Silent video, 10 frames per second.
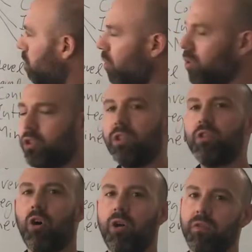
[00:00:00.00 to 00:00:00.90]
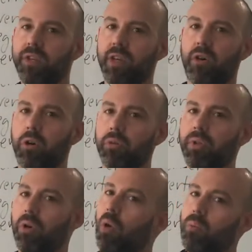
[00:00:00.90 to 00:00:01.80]
portions of the
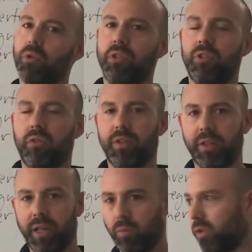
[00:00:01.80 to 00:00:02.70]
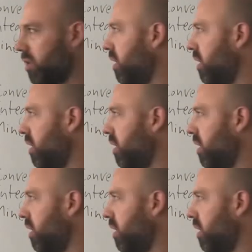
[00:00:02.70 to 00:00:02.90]
economy, all portions of the network,